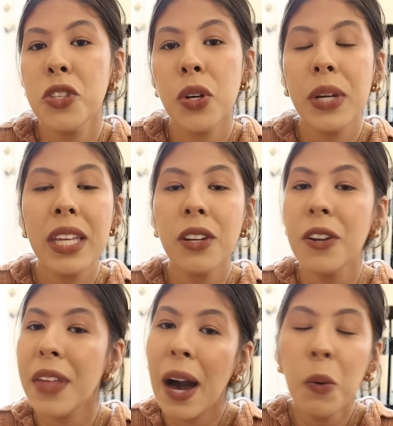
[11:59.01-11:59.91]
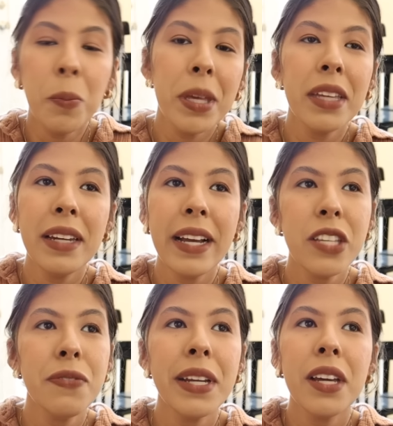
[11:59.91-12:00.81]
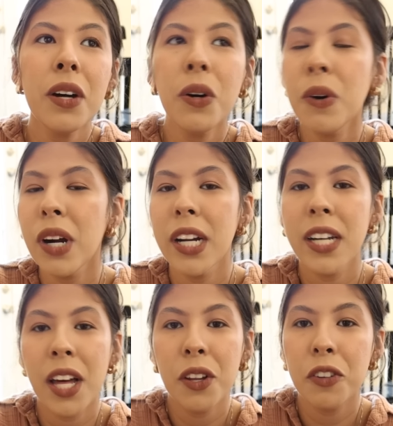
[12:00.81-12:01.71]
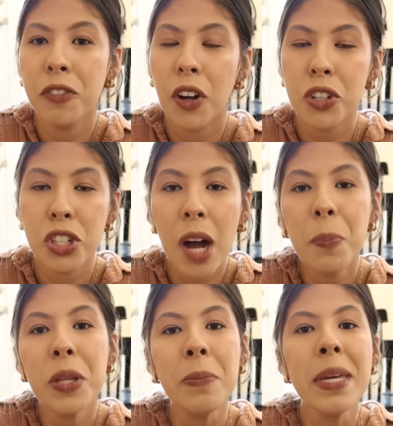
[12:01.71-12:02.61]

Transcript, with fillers: so either that will be the next video or another another fall shop with